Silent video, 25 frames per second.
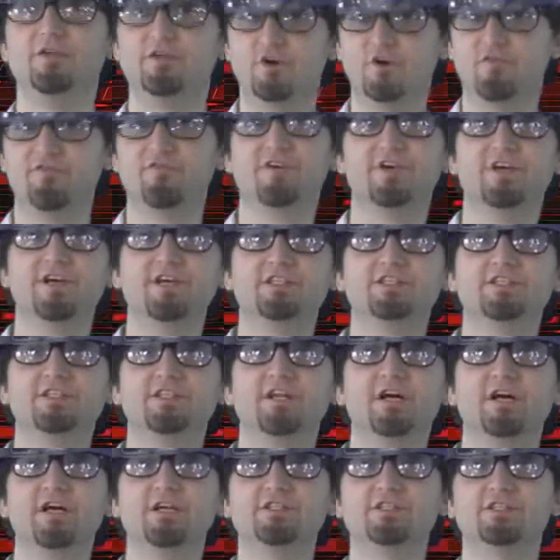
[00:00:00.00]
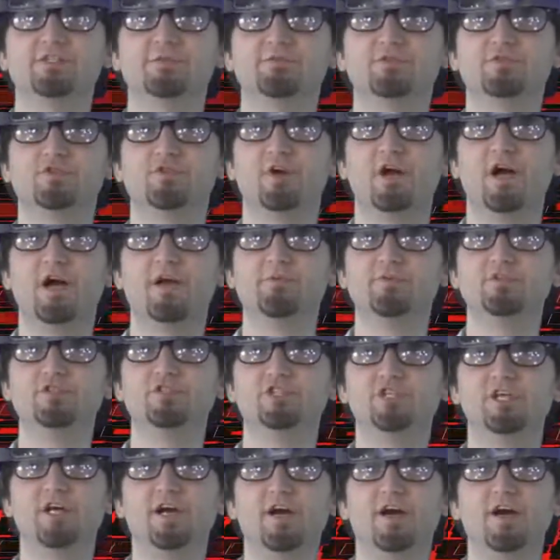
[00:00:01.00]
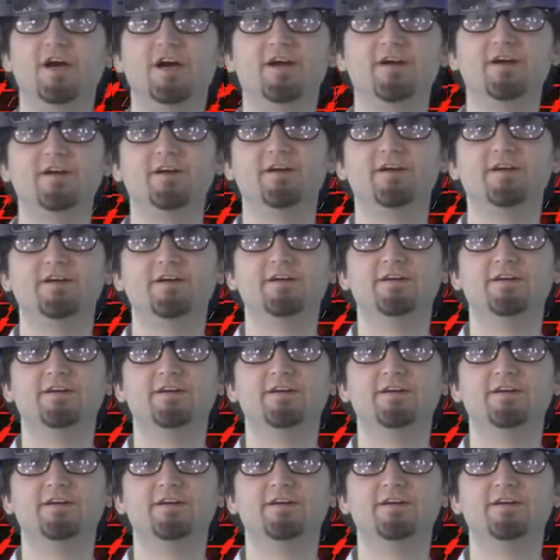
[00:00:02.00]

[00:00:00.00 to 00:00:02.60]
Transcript: and don't forget to like, subscribe, and share.